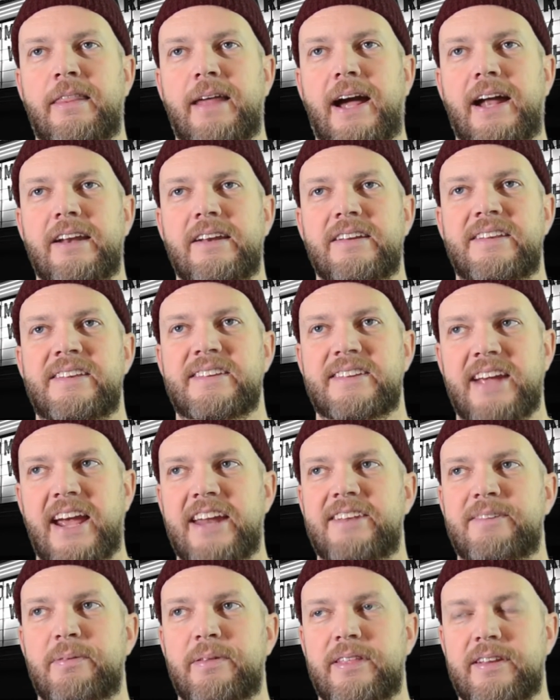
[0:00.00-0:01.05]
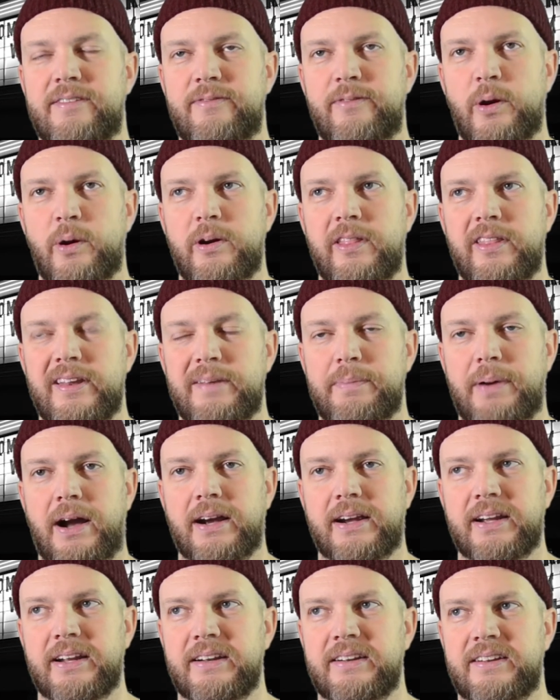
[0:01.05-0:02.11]
that skates with his phone in his
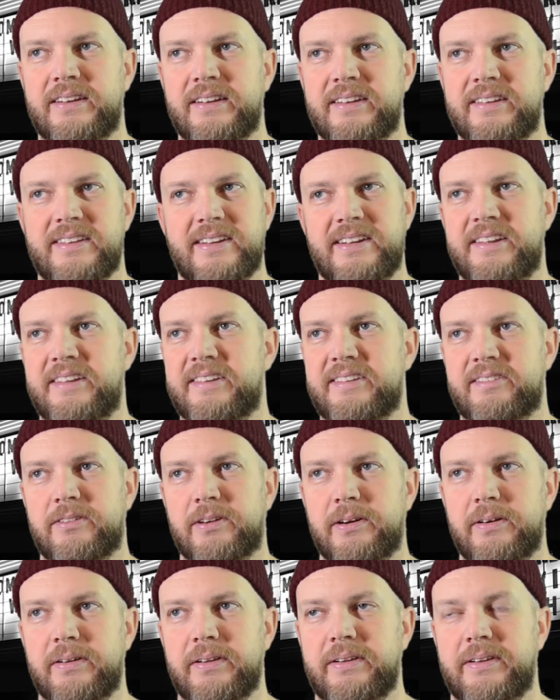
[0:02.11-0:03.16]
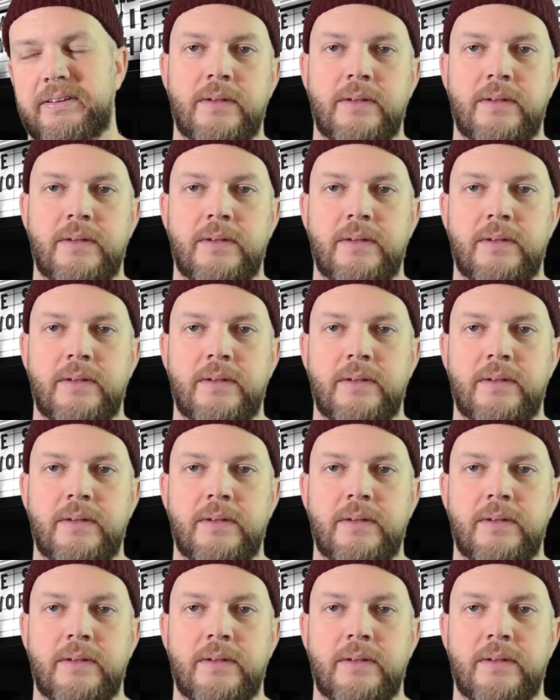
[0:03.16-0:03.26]
pocket, because he's screwed.